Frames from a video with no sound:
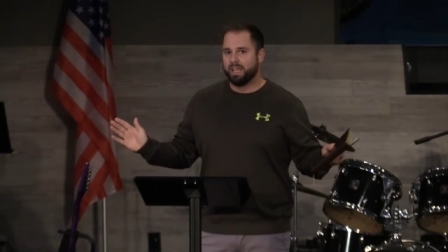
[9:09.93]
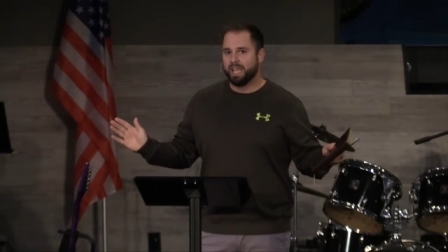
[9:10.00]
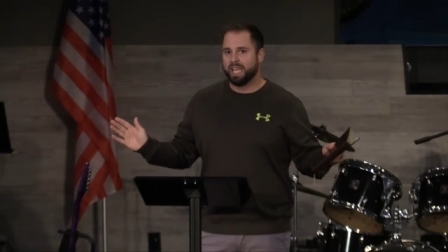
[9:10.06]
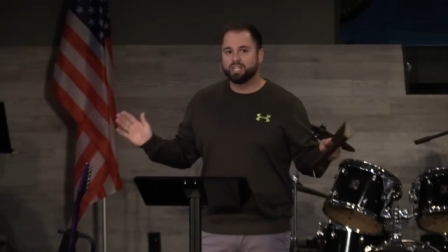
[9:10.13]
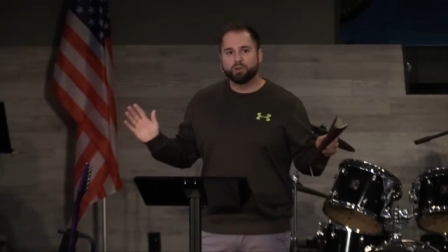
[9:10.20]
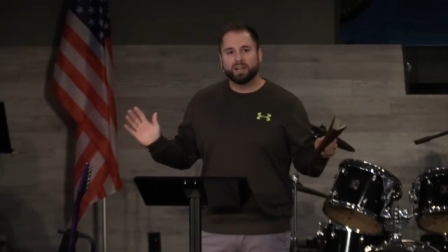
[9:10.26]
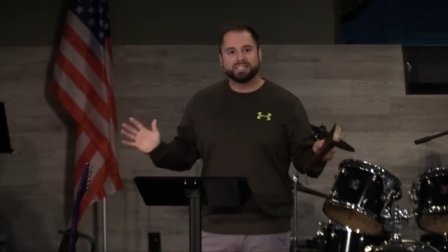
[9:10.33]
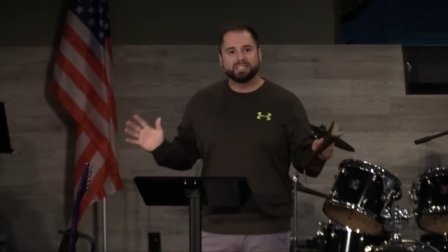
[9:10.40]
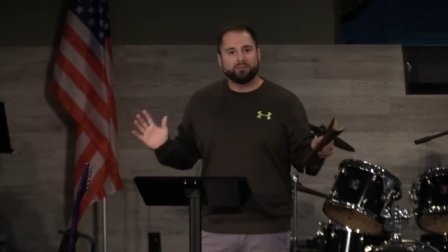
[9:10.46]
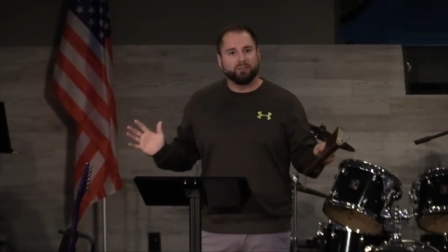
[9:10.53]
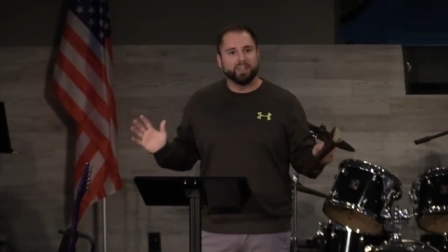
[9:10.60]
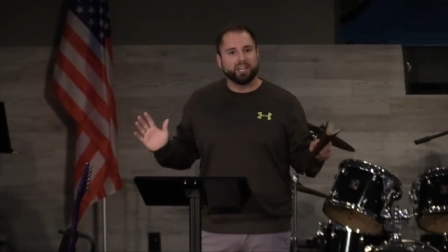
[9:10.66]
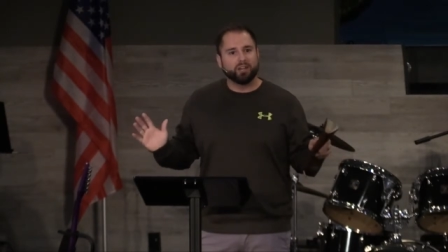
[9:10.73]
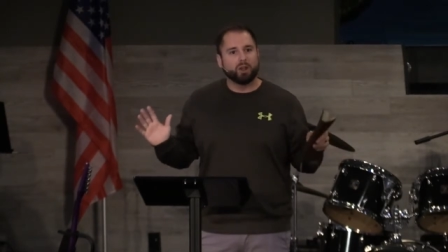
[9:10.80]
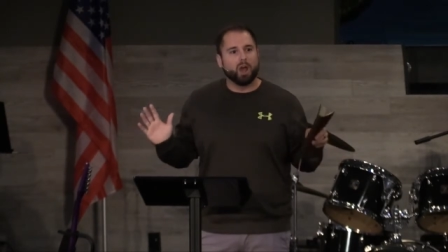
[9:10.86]
He tries to
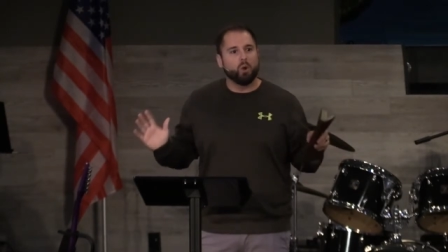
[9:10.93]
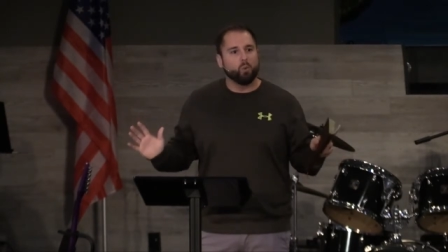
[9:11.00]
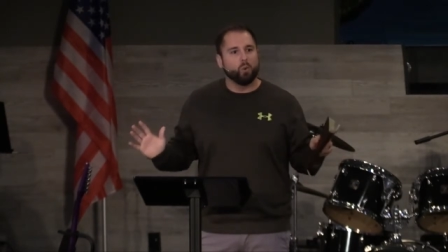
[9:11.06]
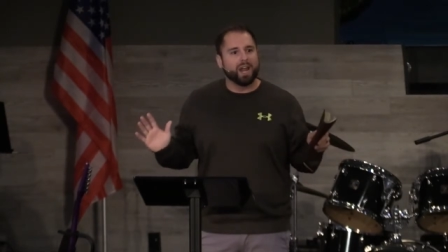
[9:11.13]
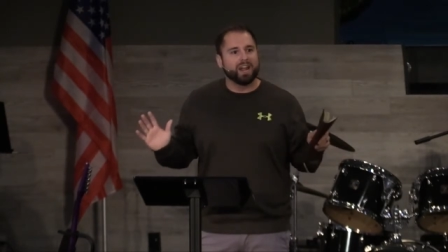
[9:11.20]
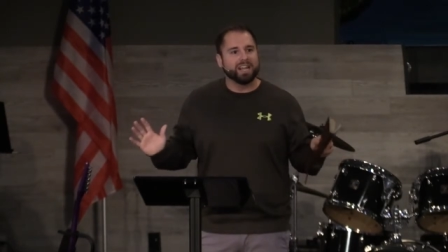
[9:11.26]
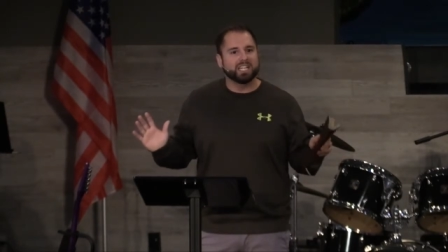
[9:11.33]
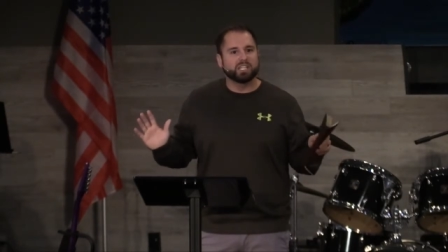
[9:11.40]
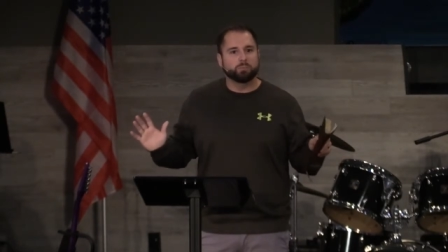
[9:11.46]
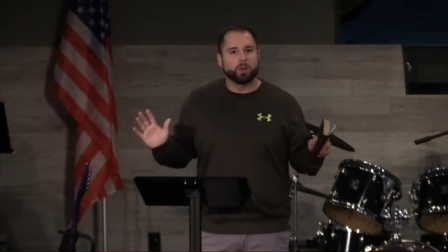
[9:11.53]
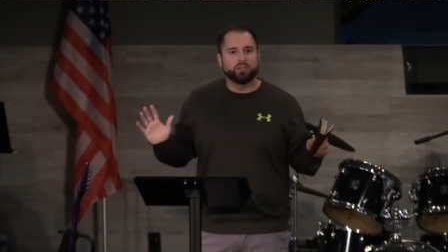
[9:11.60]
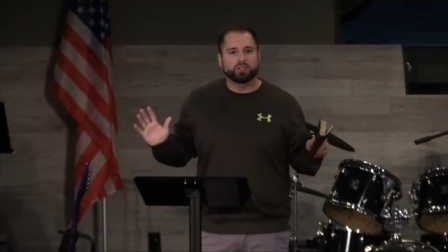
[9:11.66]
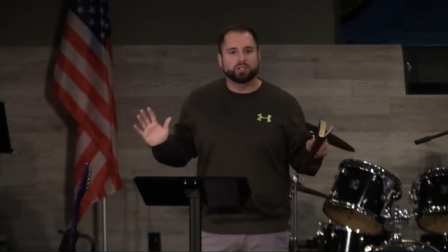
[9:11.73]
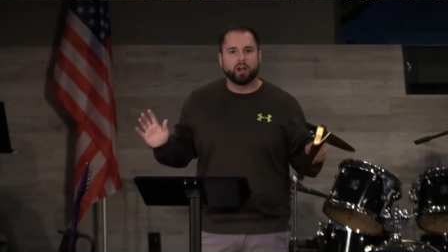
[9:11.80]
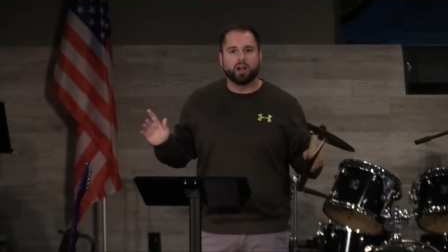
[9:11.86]
figure out where his
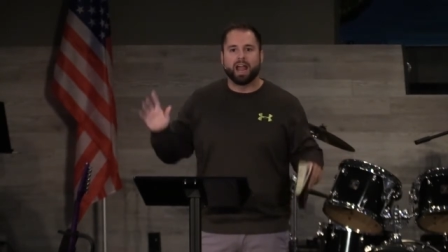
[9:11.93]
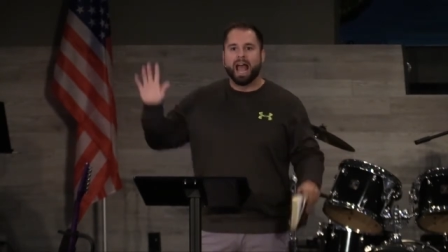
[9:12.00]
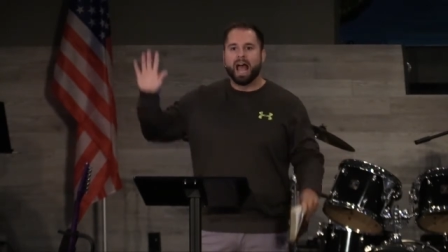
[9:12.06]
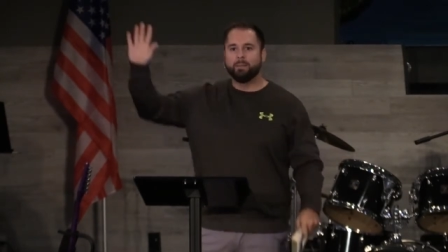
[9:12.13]
brothers are.